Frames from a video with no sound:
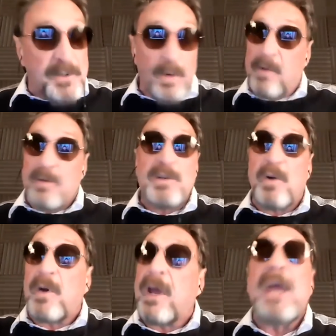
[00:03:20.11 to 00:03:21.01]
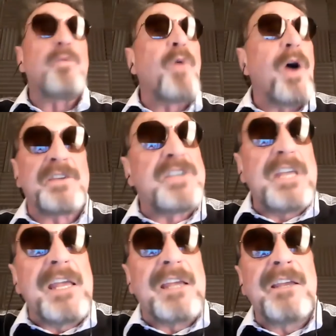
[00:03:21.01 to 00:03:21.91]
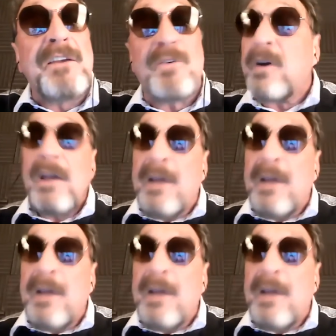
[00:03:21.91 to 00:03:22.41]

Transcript: where there's no KYC or